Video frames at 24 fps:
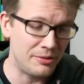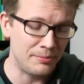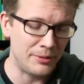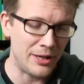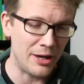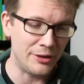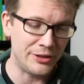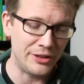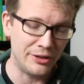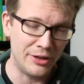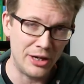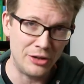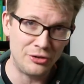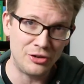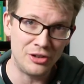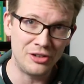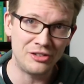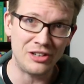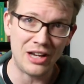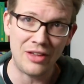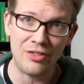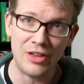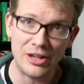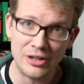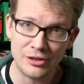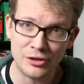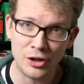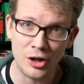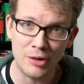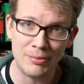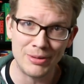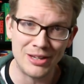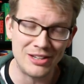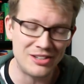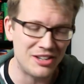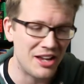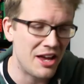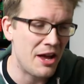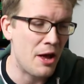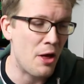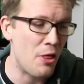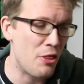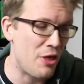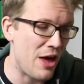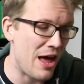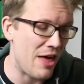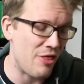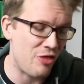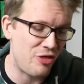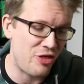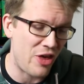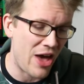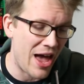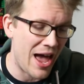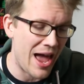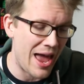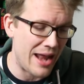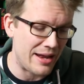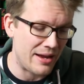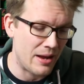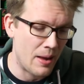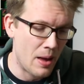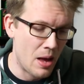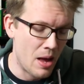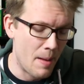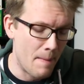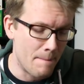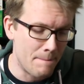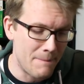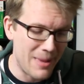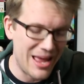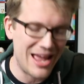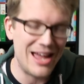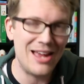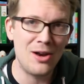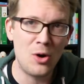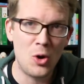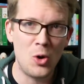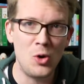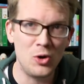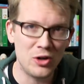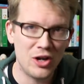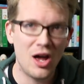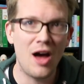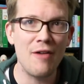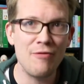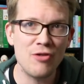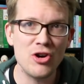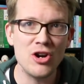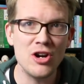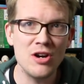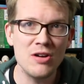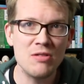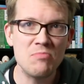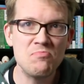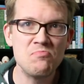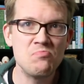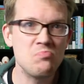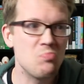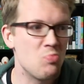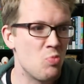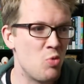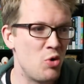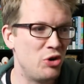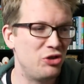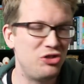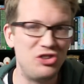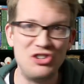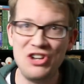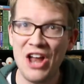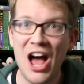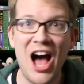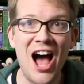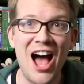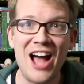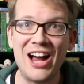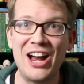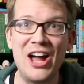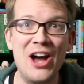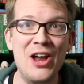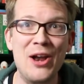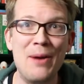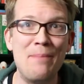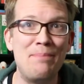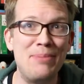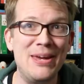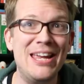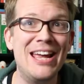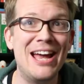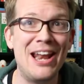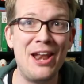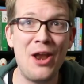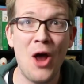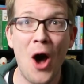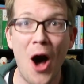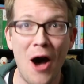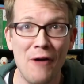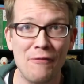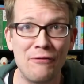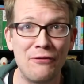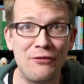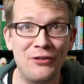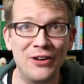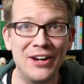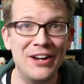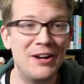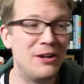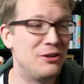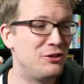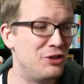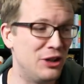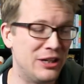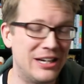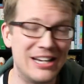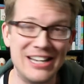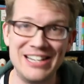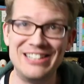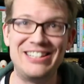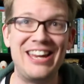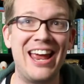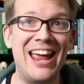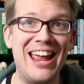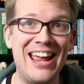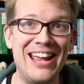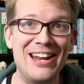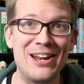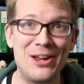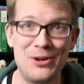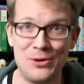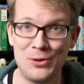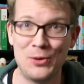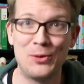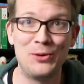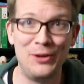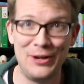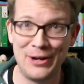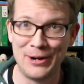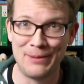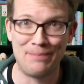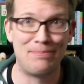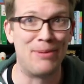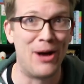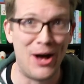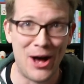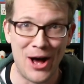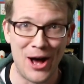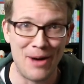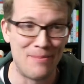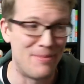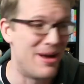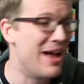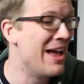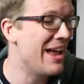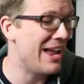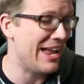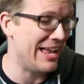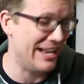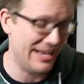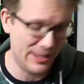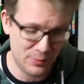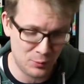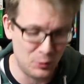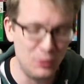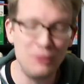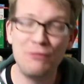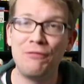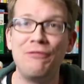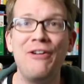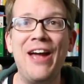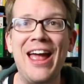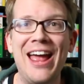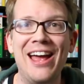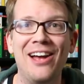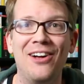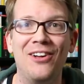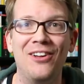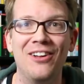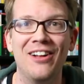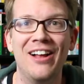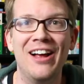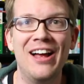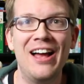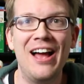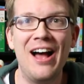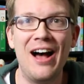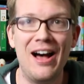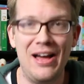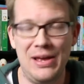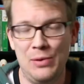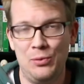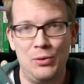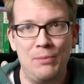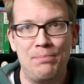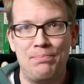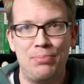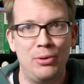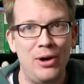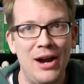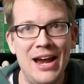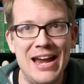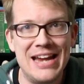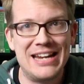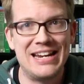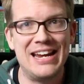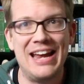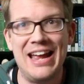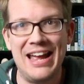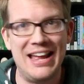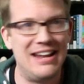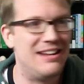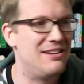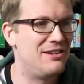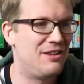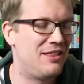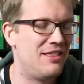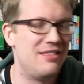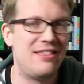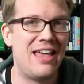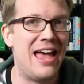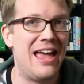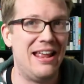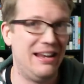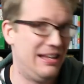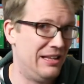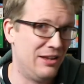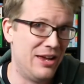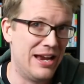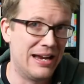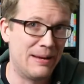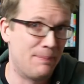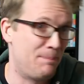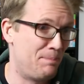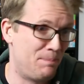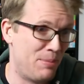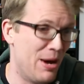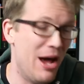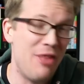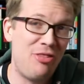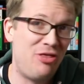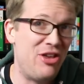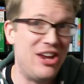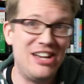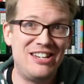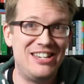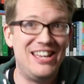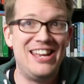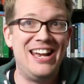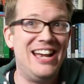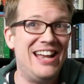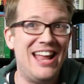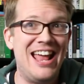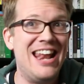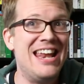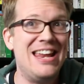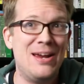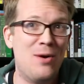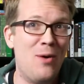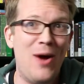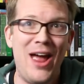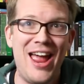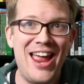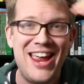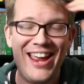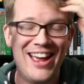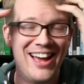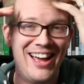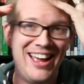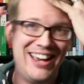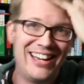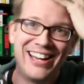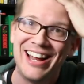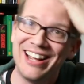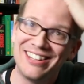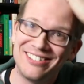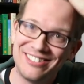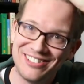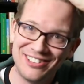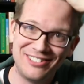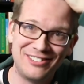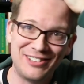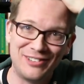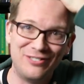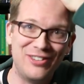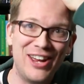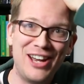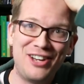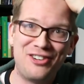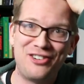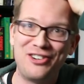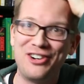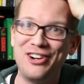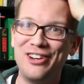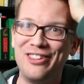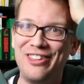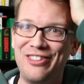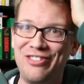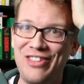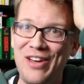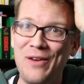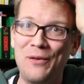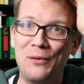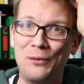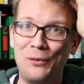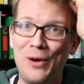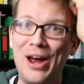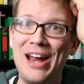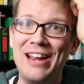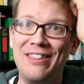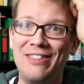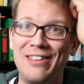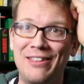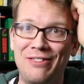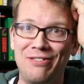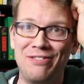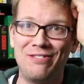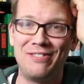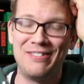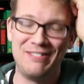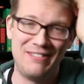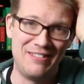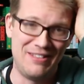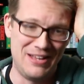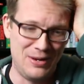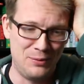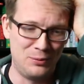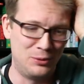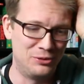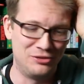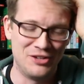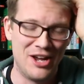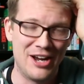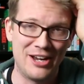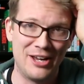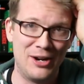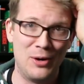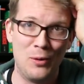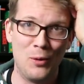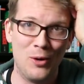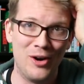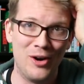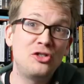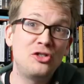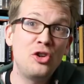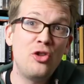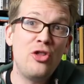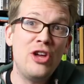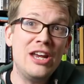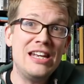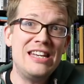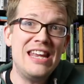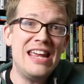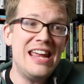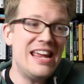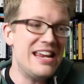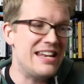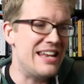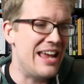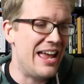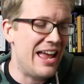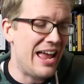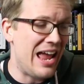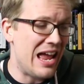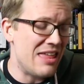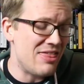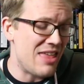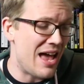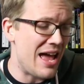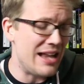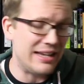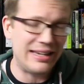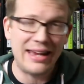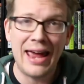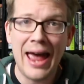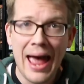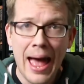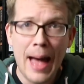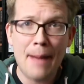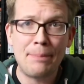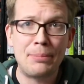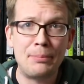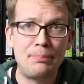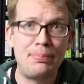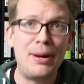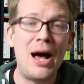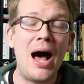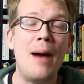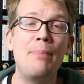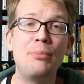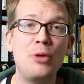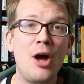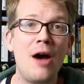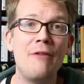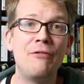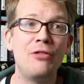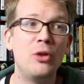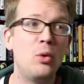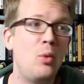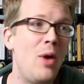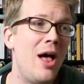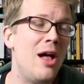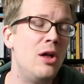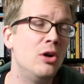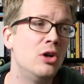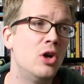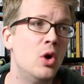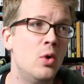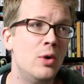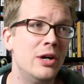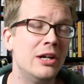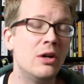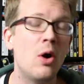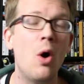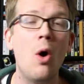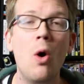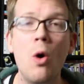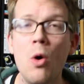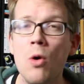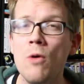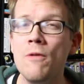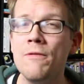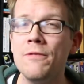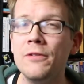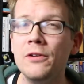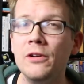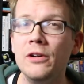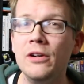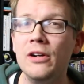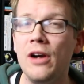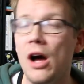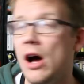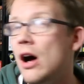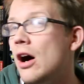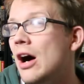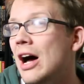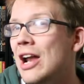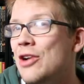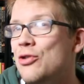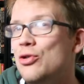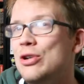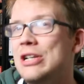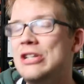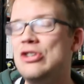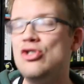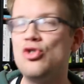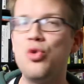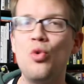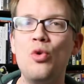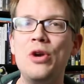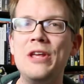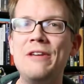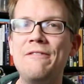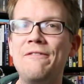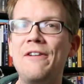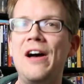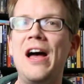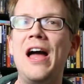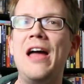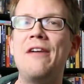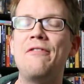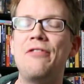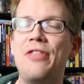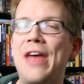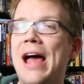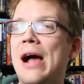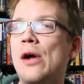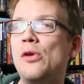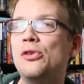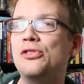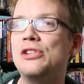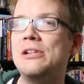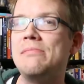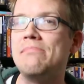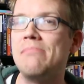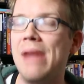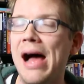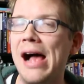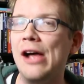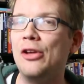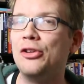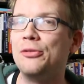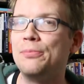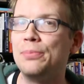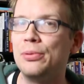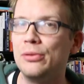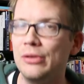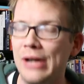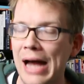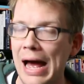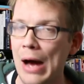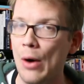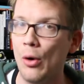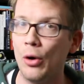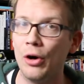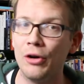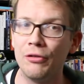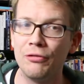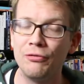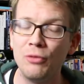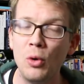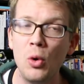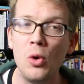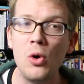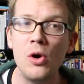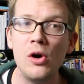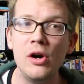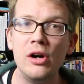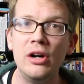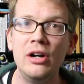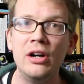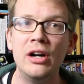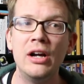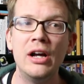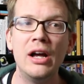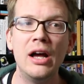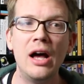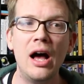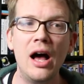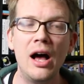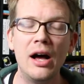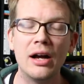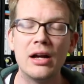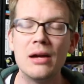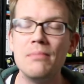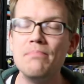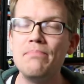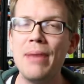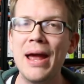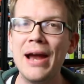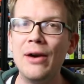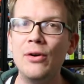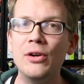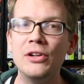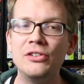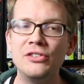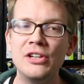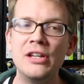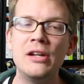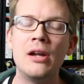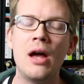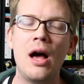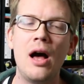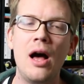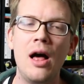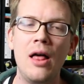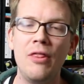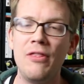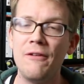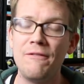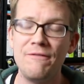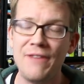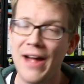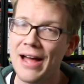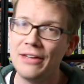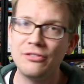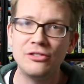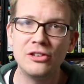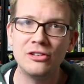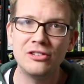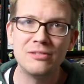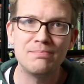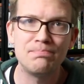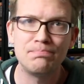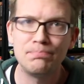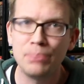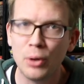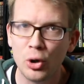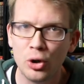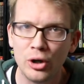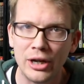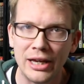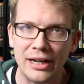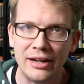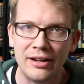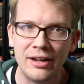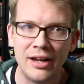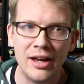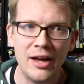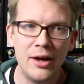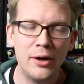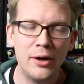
some calculations and they determined that that manhole cover was not gonna be enough to contain a nuclear bomb and it would fail. Uh, it would break and that like, but they did it anyway, I guess just to make sure that they were right that it was not going to So they did, and that cap popped off the well going over 125,000 miles per hour. For uh, comparison, of uh, the fastest bullet